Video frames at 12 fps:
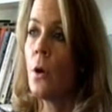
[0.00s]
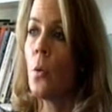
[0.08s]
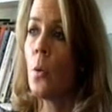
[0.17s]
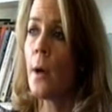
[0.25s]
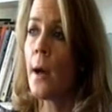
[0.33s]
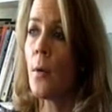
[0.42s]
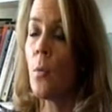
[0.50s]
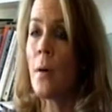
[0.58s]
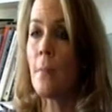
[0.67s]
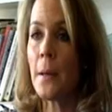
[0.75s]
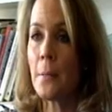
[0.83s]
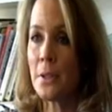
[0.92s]
Well, I want
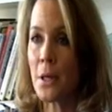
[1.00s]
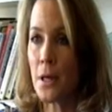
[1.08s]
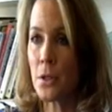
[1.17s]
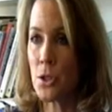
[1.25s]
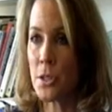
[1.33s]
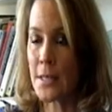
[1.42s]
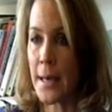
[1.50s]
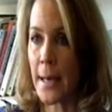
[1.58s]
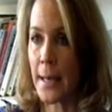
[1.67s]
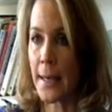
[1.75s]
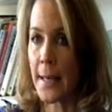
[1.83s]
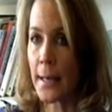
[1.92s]
people to understand
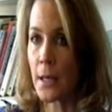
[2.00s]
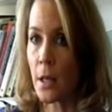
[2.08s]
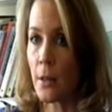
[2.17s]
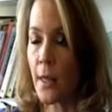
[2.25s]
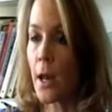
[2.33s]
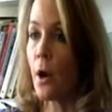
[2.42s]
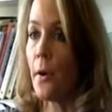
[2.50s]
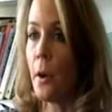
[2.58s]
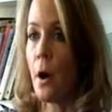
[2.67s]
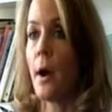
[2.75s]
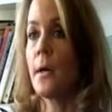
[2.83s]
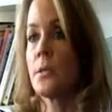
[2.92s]
that they are
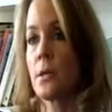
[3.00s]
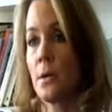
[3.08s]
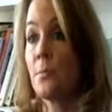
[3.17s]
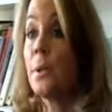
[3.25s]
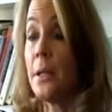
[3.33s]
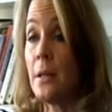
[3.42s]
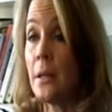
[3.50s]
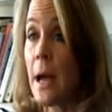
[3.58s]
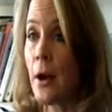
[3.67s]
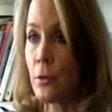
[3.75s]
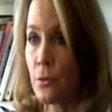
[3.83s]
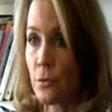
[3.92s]
not completely out
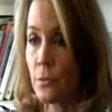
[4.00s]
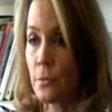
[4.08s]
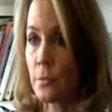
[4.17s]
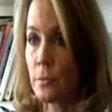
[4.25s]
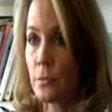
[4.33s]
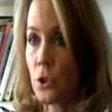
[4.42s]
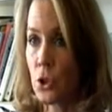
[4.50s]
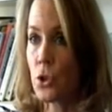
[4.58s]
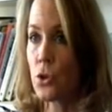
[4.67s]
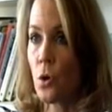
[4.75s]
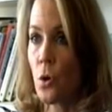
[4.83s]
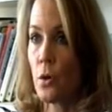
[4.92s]
of
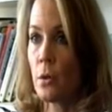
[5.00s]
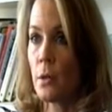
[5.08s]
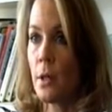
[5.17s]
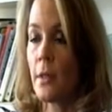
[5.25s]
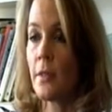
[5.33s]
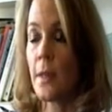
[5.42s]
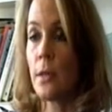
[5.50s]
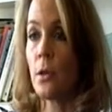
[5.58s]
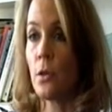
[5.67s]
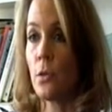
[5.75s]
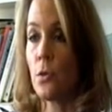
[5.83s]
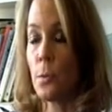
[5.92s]
control. That
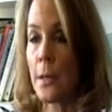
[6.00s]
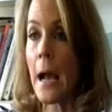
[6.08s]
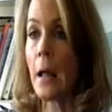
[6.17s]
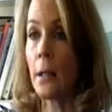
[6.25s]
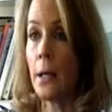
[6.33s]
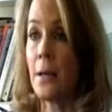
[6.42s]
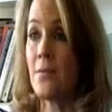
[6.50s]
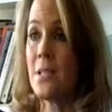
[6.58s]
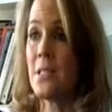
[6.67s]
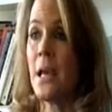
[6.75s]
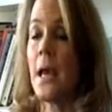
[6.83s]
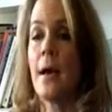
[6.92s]
the reality of it is
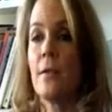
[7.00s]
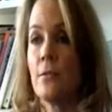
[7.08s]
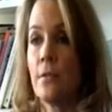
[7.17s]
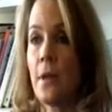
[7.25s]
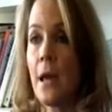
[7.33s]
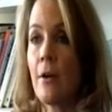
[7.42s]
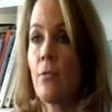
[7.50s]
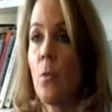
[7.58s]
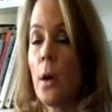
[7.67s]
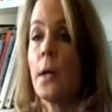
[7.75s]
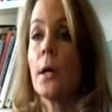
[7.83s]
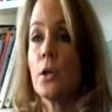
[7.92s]
they have
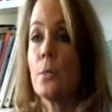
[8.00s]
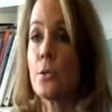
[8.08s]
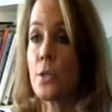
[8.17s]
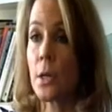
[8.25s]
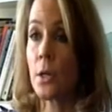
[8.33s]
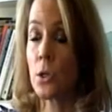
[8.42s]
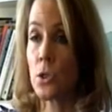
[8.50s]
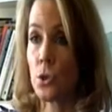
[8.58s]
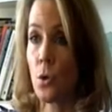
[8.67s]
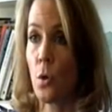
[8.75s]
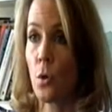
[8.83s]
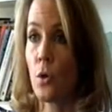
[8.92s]
100%
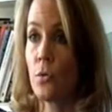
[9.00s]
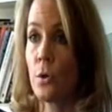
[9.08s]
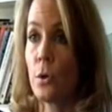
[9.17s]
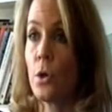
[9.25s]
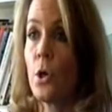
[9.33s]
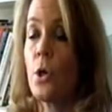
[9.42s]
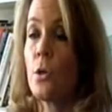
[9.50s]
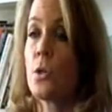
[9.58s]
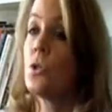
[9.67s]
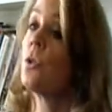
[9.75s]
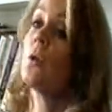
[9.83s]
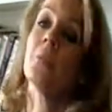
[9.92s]
control over the
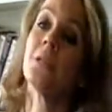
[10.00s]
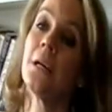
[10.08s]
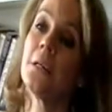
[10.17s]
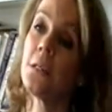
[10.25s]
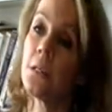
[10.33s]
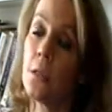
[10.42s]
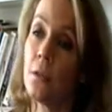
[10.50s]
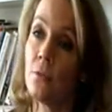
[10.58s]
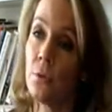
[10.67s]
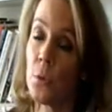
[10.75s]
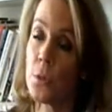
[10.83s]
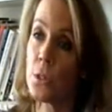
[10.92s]
circumstances that
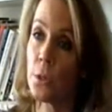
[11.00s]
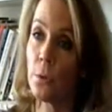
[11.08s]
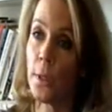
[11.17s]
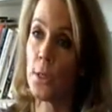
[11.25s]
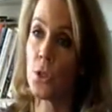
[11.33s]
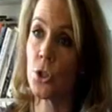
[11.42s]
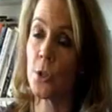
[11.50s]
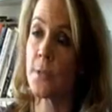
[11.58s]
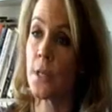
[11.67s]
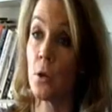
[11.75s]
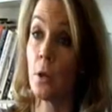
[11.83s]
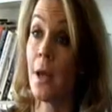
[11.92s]
influence their relationships
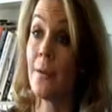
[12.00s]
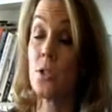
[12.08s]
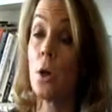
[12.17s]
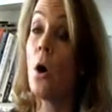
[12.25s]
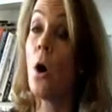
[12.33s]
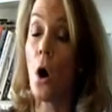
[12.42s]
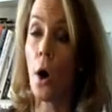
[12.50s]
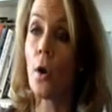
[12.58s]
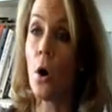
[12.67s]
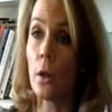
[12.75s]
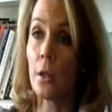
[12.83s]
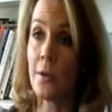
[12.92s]
and their lives on
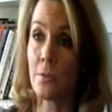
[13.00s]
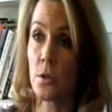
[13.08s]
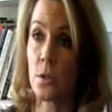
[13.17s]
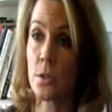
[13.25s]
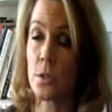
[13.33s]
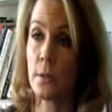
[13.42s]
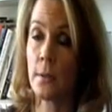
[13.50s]
all levels.